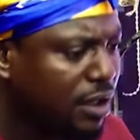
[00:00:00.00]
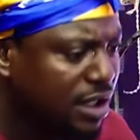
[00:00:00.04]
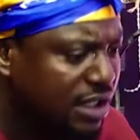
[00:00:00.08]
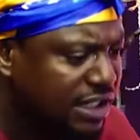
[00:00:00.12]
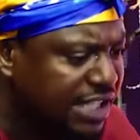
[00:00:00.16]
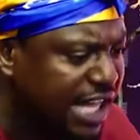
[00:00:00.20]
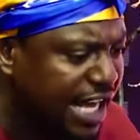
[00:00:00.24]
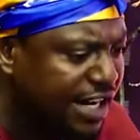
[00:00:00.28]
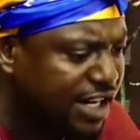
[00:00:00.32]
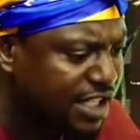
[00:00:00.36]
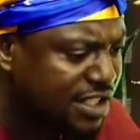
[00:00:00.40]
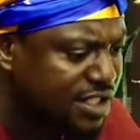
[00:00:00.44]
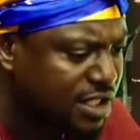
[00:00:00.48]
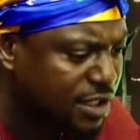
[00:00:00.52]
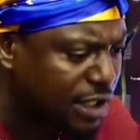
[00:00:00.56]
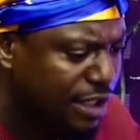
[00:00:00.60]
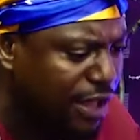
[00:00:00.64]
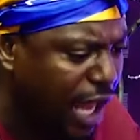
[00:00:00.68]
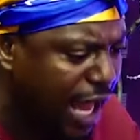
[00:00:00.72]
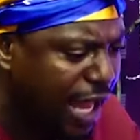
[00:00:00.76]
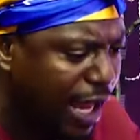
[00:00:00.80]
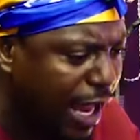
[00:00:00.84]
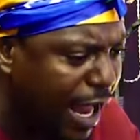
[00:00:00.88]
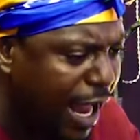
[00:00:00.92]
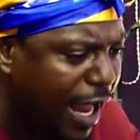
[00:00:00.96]
there is
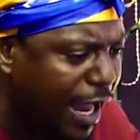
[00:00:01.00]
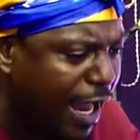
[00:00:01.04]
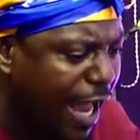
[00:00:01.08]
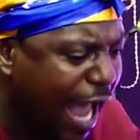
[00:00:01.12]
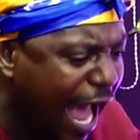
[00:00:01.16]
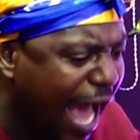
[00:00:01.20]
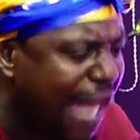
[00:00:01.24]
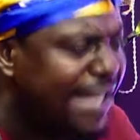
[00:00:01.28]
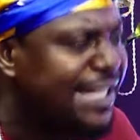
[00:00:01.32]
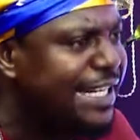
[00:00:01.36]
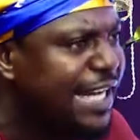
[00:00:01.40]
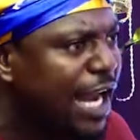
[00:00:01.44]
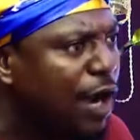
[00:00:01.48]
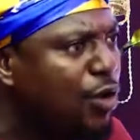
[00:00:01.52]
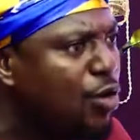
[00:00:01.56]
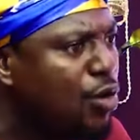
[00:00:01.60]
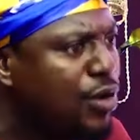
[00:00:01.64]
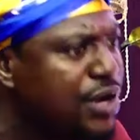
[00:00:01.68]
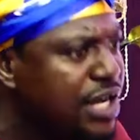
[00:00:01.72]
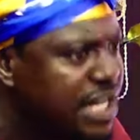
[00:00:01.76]
a idea who